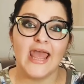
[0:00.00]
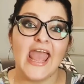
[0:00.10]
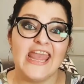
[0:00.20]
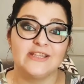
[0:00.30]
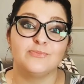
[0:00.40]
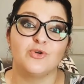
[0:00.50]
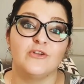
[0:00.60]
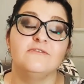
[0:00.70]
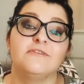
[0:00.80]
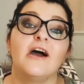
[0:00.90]

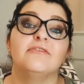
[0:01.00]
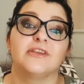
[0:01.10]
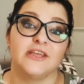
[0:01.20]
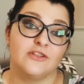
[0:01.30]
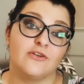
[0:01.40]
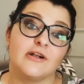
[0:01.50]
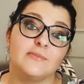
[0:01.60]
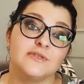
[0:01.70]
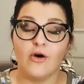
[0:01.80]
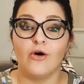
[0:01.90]
8.5
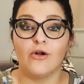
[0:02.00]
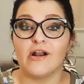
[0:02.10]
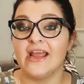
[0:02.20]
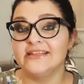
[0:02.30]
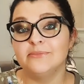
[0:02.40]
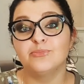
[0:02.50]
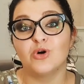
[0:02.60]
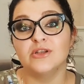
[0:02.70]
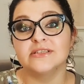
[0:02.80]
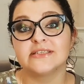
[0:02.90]
kilograms or
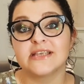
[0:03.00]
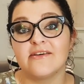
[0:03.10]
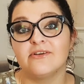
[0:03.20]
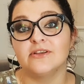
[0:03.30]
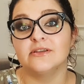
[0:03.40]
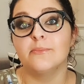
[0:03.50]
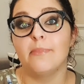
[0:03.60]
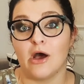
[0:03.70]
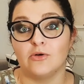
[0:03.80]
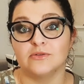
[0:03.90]
18.7
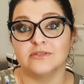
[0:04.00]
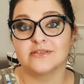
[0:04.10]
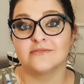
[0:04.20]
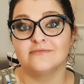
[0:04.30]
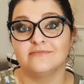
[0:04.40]
pounds.